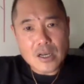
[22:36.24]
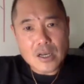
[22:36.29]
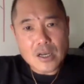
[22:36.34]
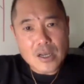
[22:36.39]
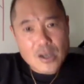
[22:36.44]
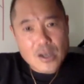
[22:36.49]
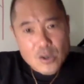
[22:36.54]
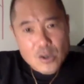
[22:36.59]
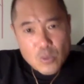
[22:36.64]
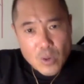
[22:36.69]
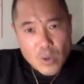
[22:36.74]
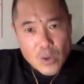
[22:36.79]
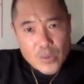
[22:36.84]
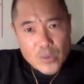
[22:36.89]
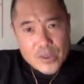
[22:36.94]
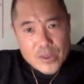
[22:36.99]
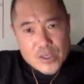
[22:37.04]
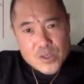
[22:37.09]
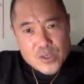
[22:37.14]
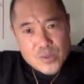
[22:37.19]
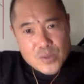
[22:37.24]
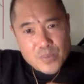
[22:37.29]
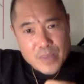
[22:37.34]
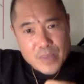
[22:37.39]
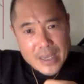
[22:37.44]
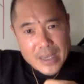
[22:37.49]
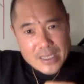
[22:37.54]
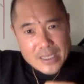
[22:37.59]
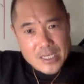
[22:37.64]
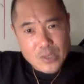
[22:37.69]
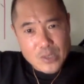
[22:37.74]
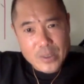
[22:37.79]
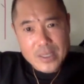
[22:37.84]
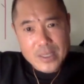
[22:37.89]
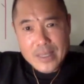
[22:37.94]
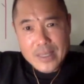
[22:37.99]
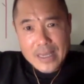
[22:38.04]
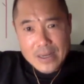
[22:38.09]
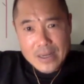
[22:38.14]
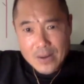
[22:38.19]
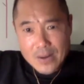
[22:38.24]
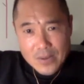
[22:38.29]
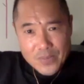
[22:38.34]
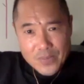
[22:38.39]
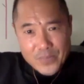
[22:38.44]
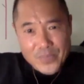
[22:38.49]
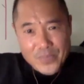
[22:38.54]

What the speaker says: grow this bacteria layer